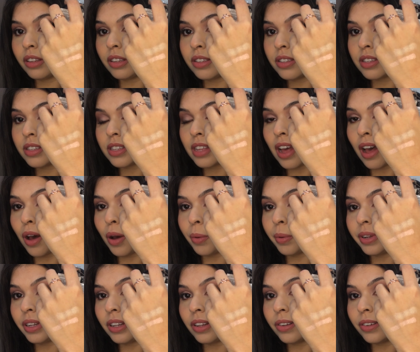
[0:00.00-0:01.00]
this is
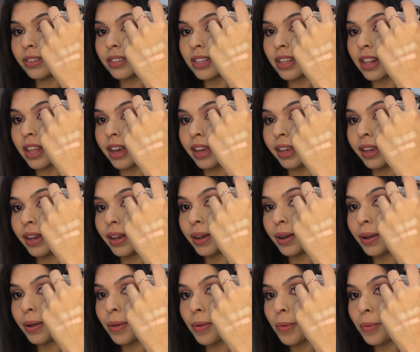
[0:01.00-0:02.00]
how it looks like.
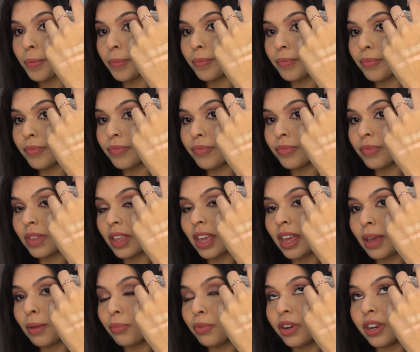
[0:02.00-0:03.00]

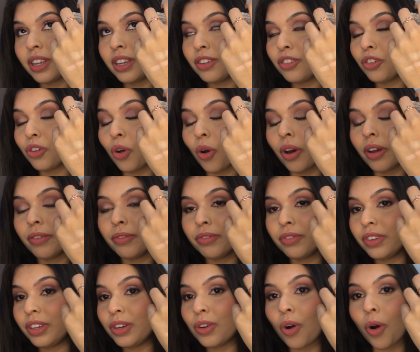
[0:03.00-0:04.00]
Pretty sure
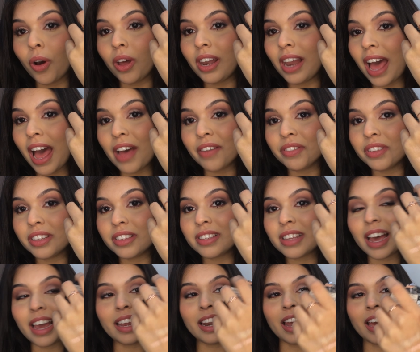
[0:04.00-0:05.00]
we all have this
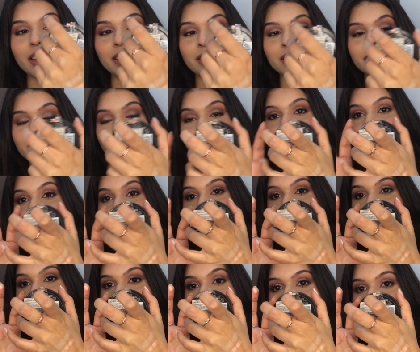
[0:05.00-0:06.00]
highlighter,
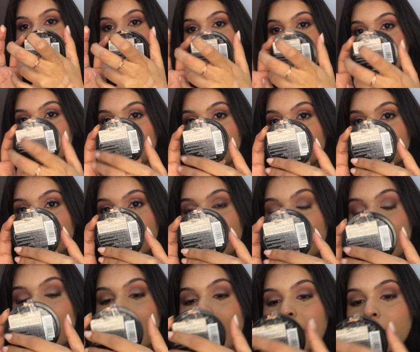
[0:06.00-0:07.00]
this one.
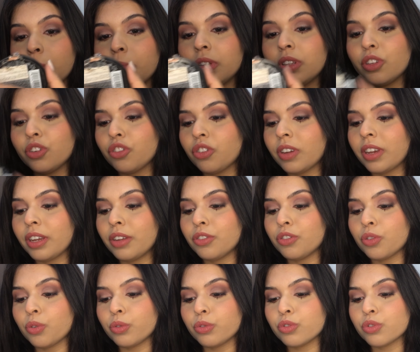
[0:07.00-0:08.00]
I'm in the
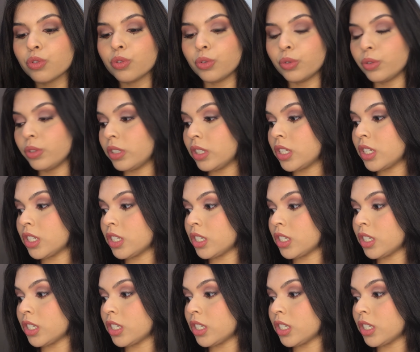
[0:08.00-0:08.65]
shade Rose Gold.